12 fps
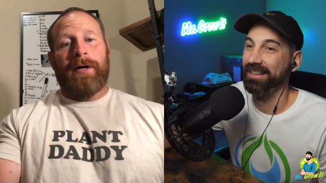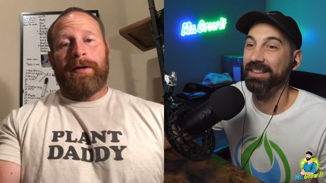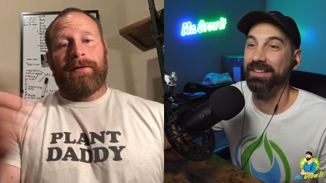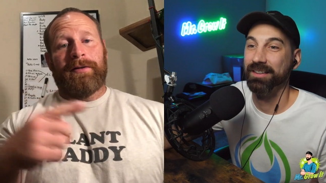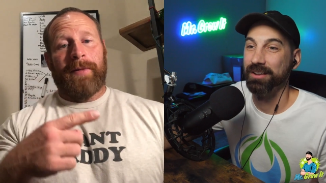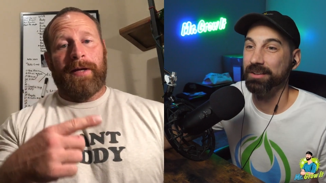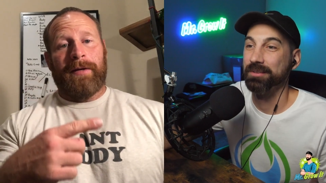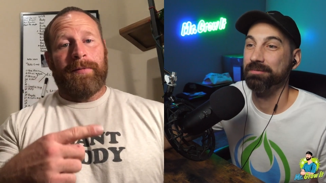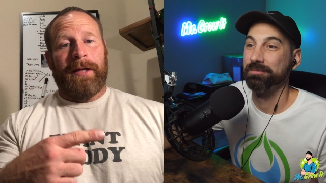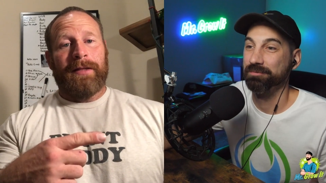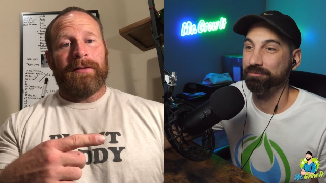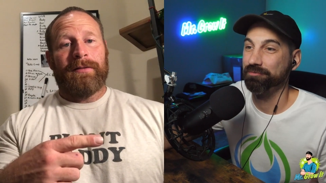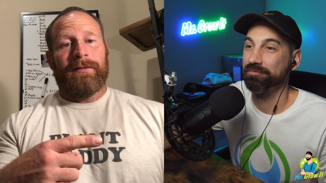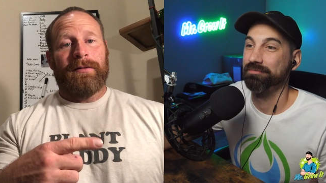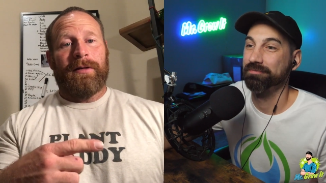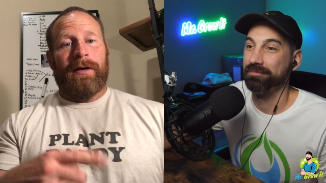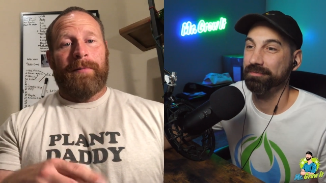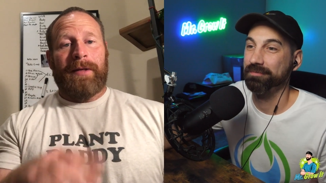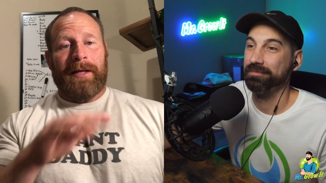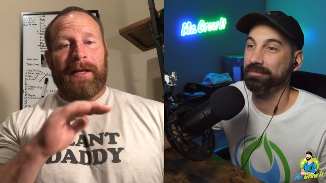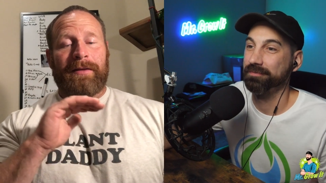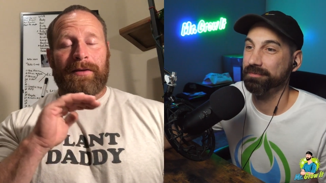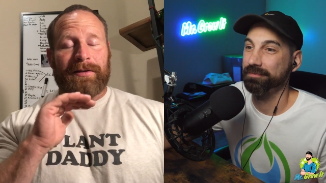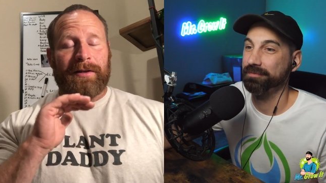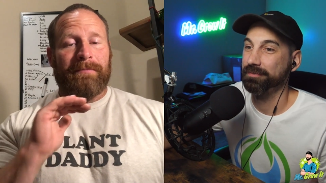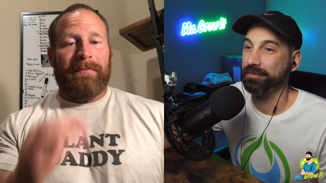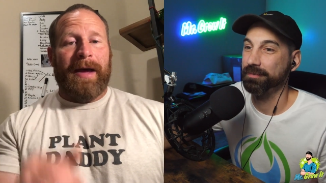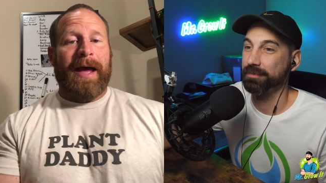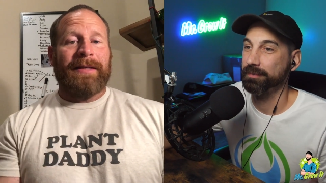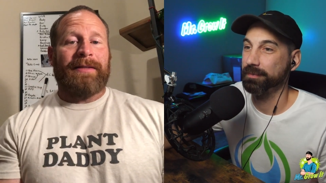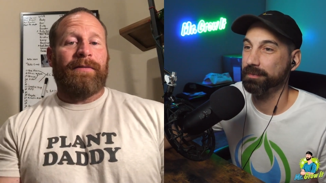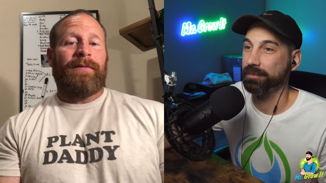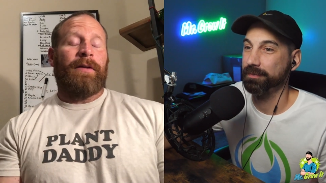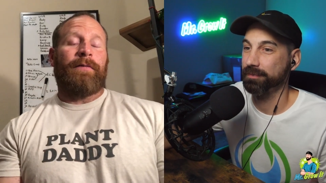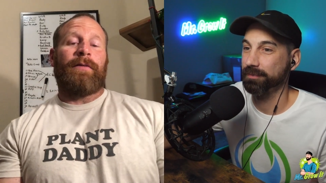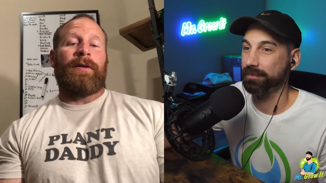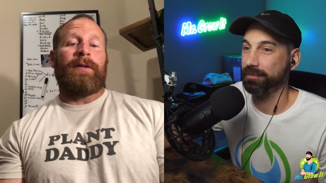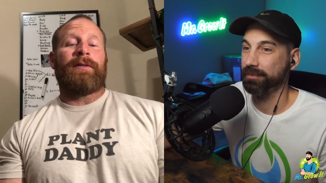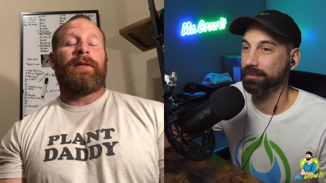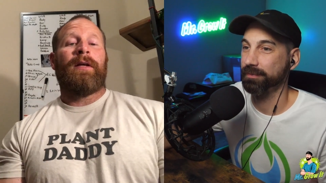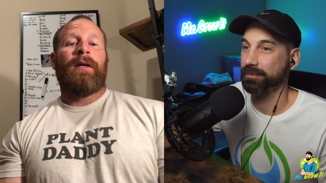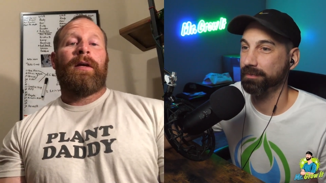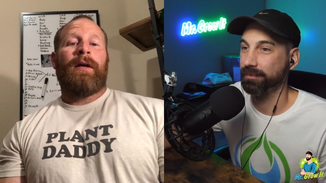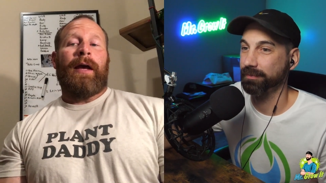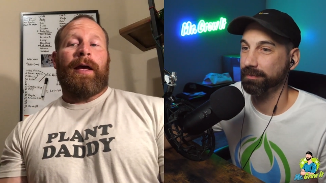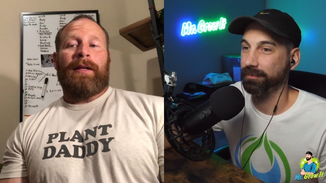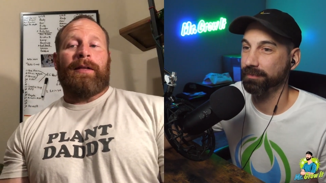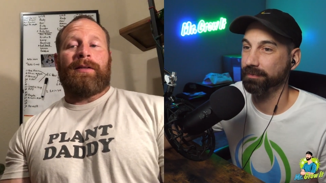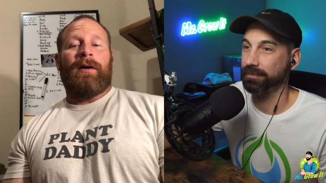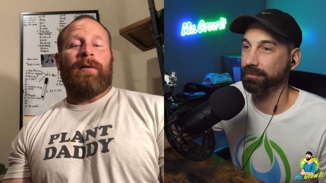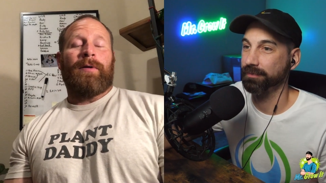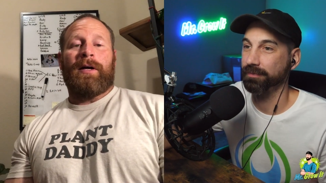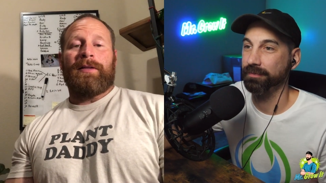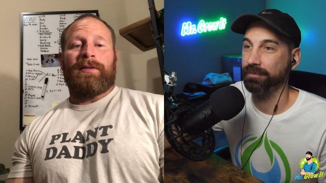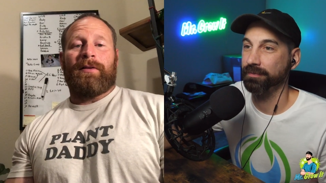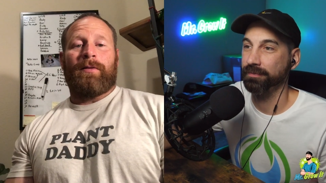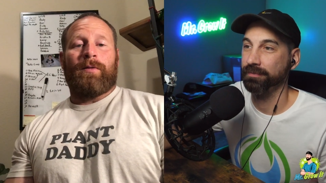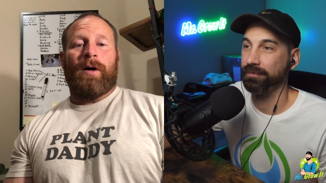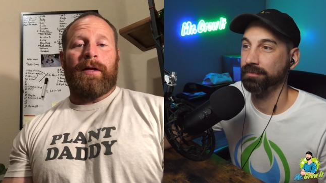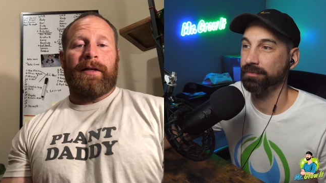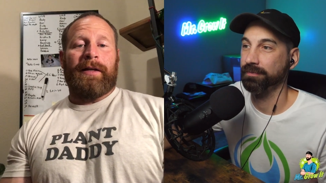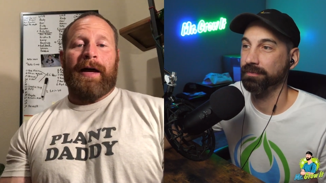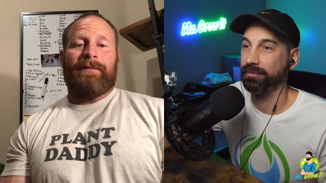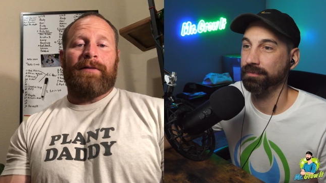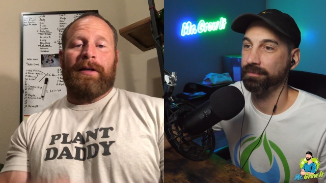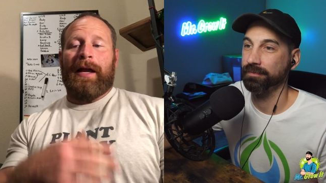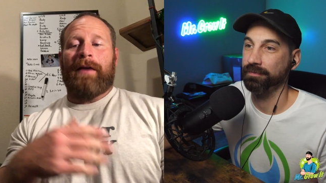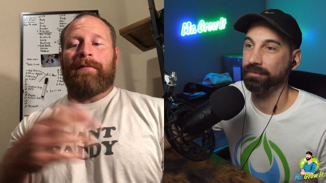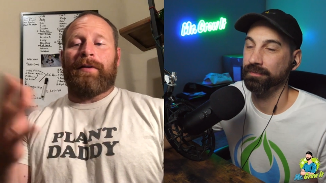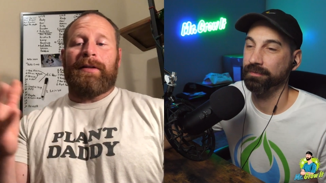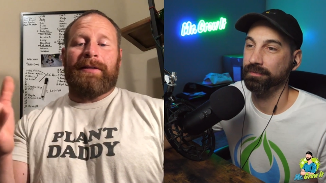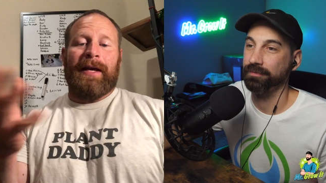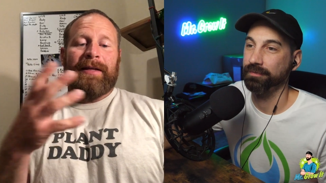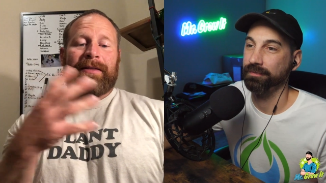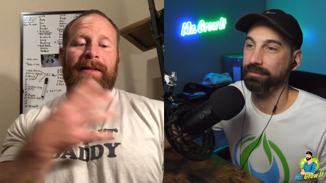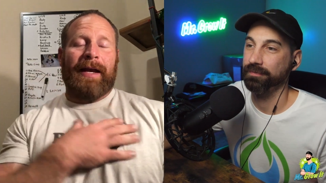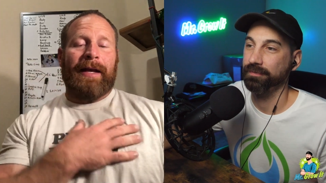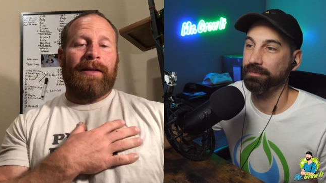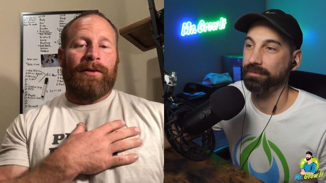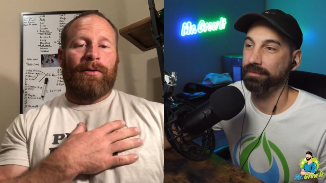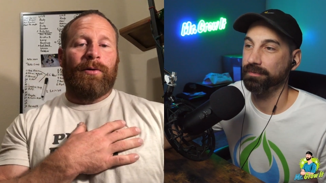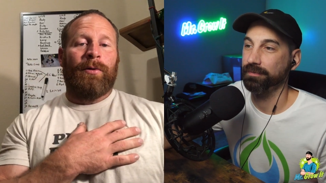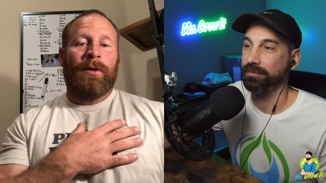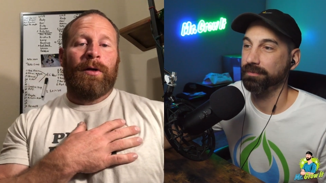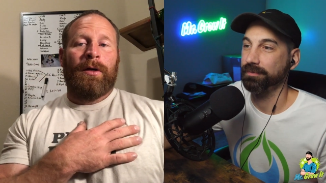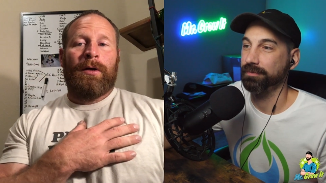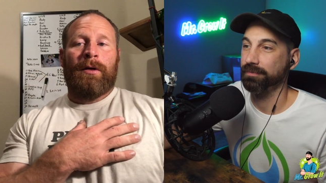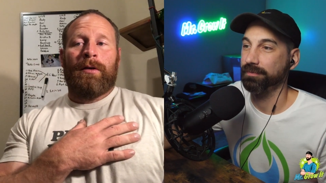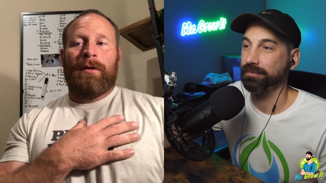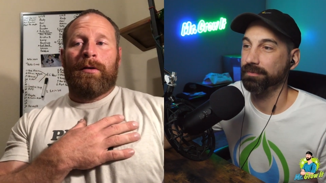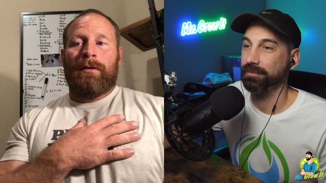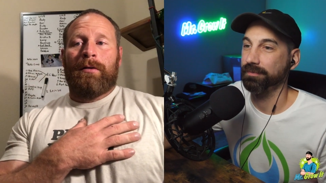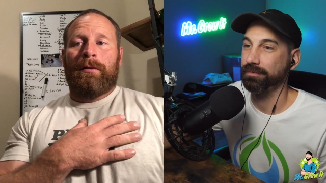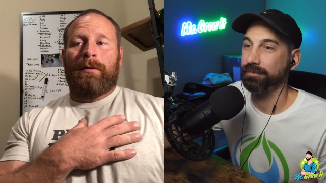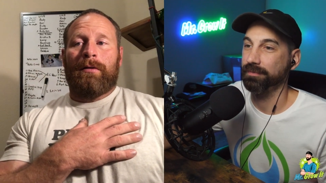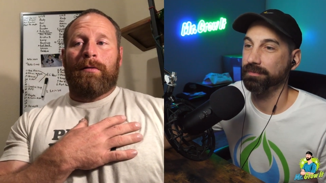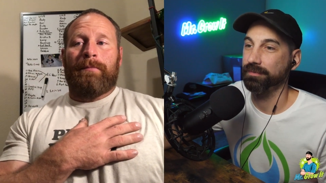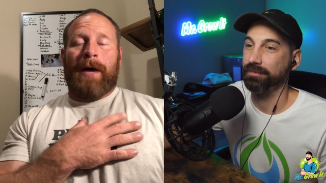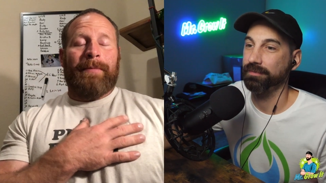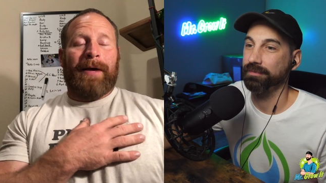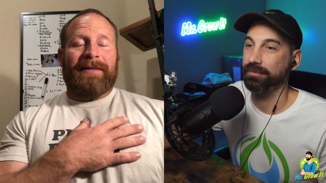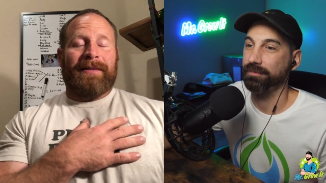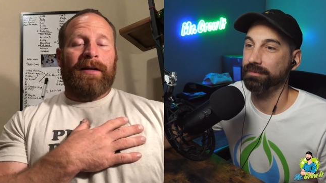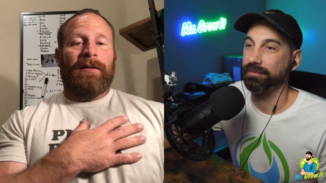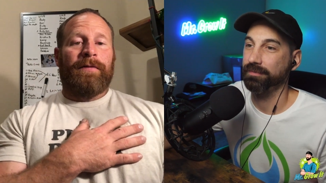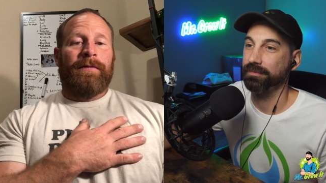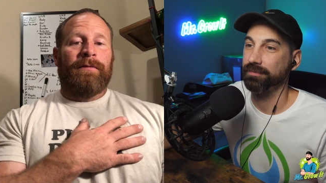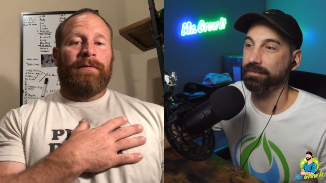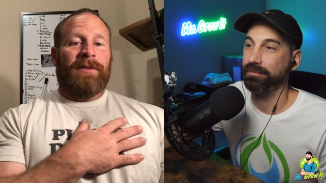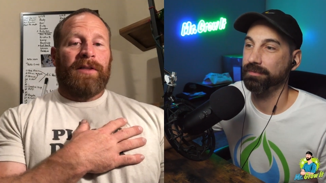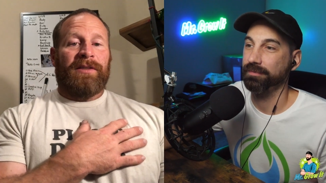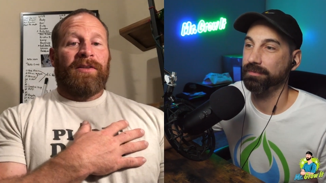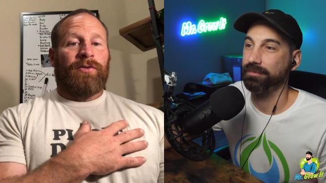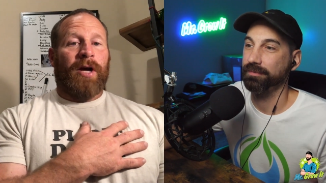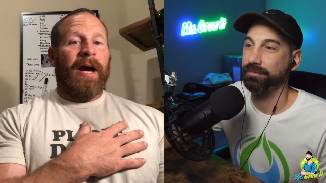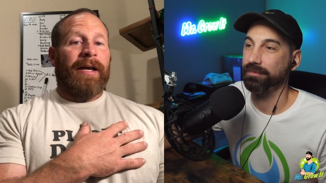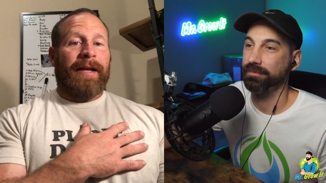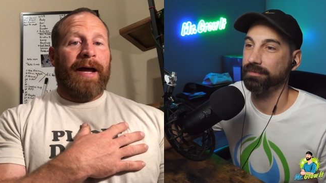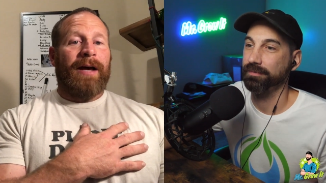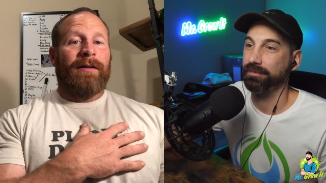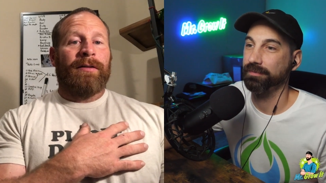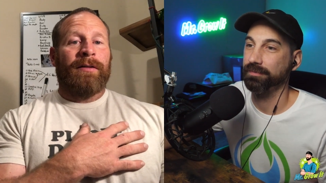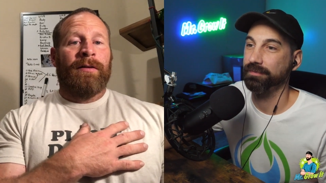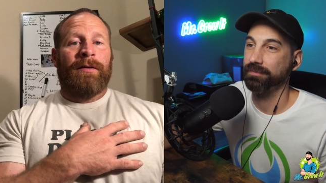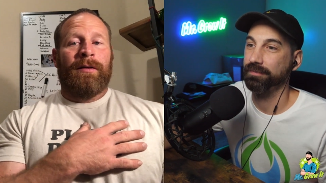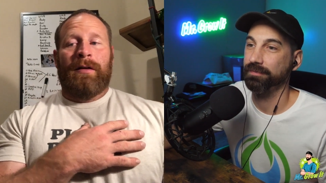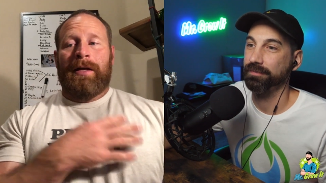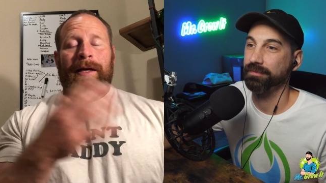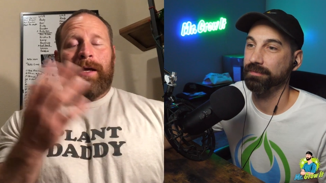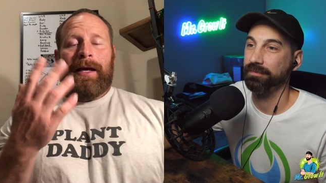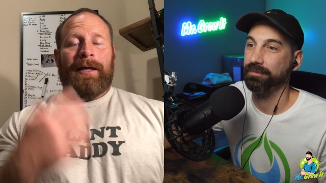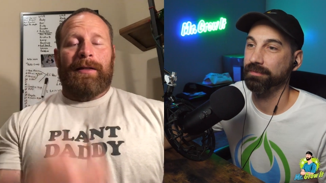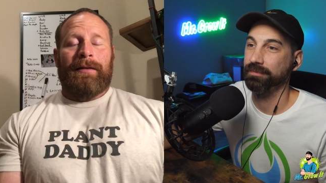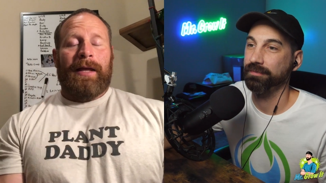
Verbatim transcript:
Speaker 1: other tomato plants. I mean, it, there's a massive difference, and it's all because of the quality. And I've done every test that I can do by myself just to try it out, and